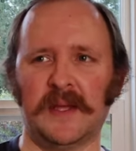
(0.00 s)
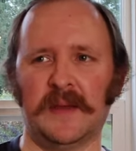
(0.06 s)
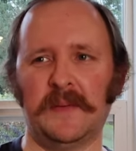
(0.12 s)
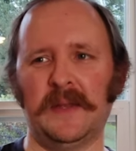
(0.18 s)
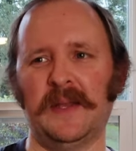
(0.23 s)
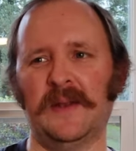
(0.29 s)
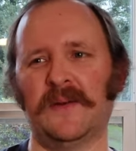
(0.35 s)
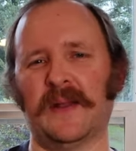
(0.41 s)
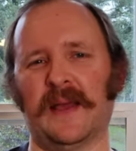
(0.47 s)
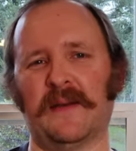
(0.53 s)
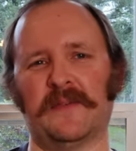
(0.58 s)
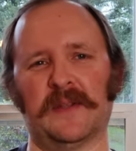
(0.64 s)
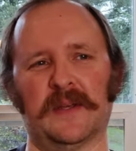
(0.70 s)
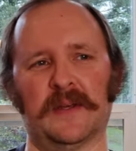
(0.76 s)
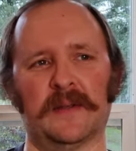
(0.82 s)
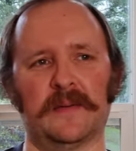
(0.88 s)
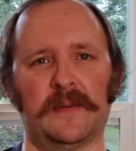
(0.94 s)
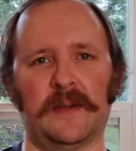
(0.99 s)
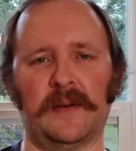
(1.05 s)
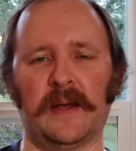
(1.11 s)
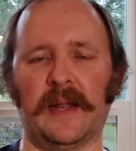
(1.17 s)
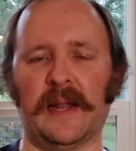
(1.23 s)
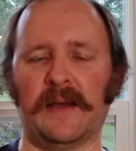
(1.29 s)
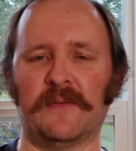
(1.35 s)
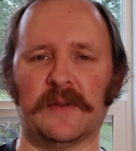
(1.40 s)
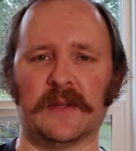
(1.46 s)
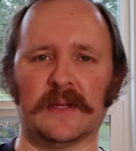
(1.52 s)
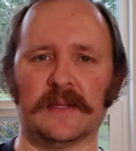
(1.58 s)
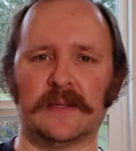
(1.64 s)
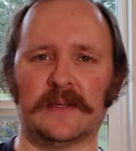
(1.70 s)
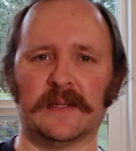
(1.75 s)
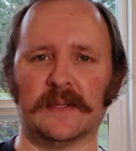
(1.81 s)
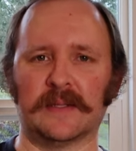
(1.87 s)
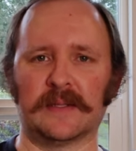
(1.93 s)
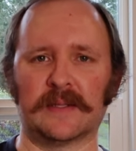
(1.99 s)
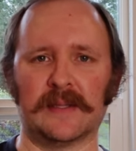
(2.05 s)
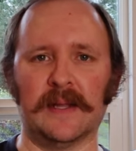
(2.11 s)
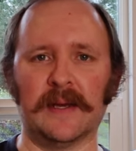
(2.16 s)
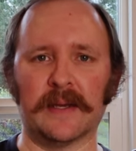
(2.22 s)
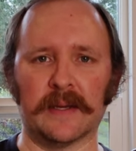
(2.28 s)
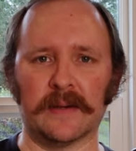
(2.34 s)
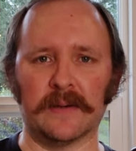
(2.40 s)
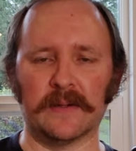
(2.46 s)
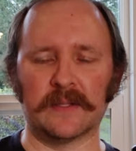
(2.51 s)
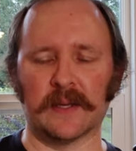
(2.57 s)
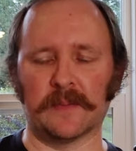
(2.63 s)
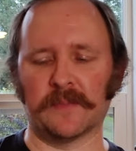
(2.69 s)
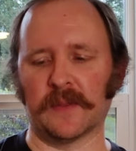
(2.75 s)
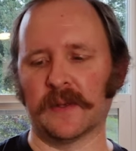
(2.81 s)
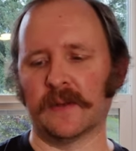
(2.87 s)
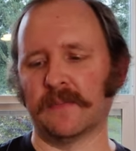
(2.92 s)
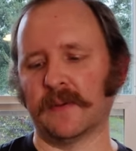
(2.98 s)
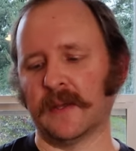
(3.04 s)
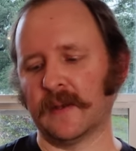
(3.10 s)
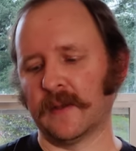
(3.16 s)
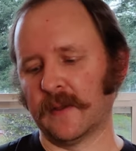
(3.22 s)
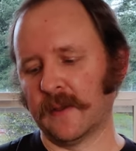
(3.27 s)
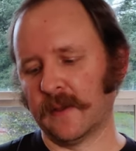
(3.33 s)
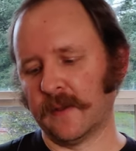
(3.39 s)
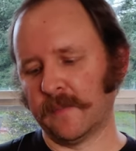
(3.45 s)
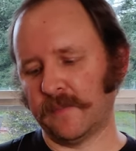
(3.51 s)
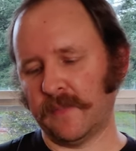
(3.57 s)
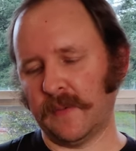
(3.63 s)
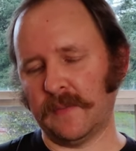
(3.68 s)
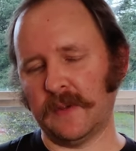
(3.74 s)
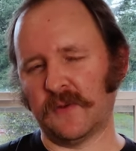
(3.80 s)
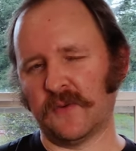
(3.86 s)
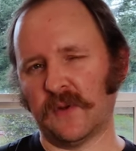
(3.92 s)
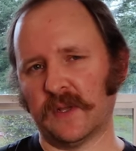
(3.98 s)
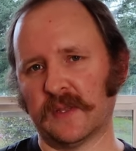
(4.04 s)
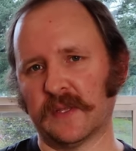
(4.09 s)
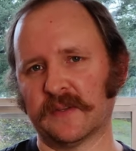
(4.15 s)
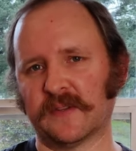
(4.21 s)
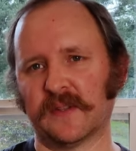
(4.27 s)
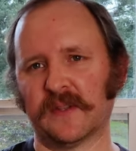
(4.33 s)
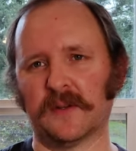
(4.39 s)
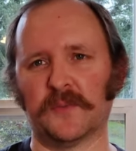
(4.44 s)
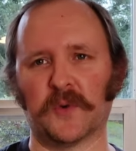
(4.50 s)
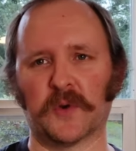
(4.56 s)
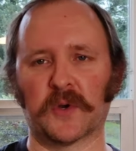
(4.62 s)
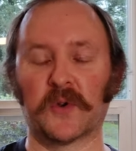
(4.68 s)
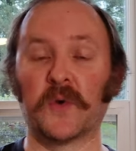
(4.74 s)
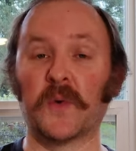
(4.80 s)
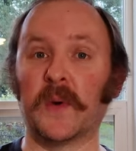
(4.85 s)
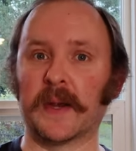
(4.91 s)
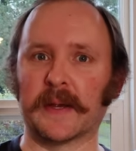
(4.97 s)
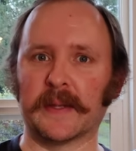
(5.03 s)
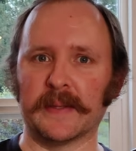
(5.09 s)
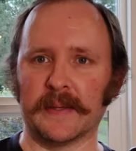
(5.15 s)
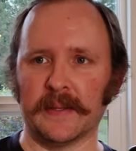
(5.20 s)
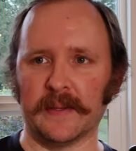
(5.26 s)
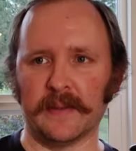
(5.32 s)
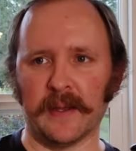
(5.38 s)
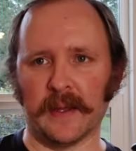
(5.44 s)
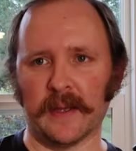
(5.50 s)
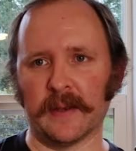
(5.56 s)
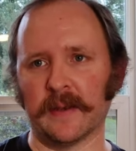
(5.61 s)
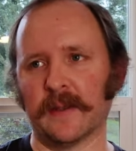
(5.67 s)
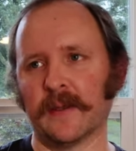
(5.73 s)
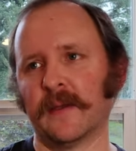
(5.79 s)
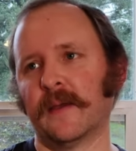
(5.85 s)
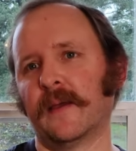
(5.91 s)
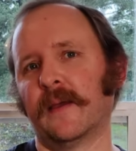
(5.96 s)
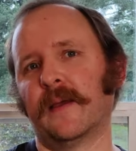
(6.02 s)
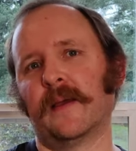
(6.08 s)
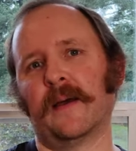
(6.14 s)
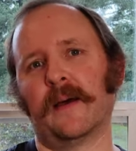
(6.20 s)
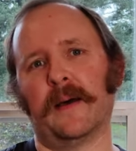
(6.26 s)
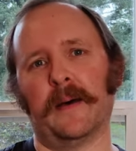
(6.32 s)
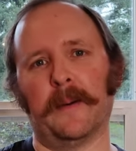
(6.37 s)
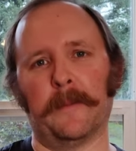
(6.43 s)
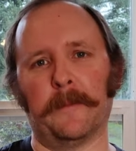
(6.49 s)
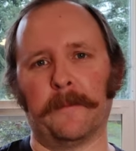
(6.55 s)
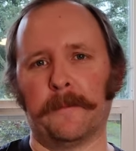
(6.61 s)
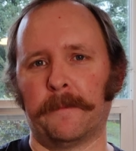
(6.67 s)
I mean, you don't have to, you're not having to slug it or something, but maybe you drink this a little more quickly than a